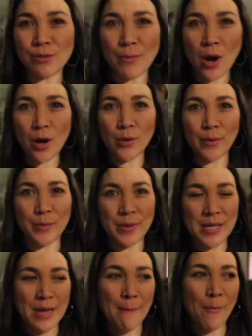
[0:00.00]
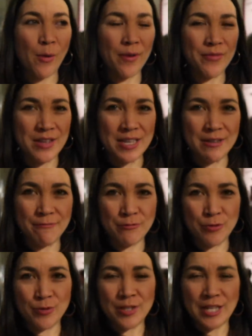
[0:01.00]
you tomorrow when we eat more vegan
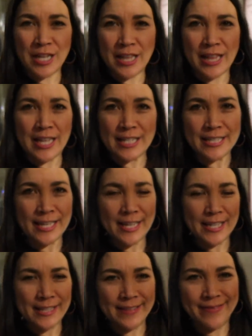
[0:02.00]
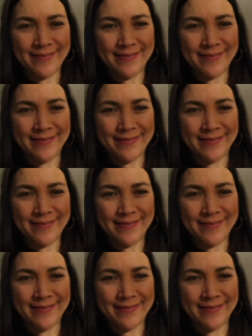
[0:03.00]
foods in Atlanta.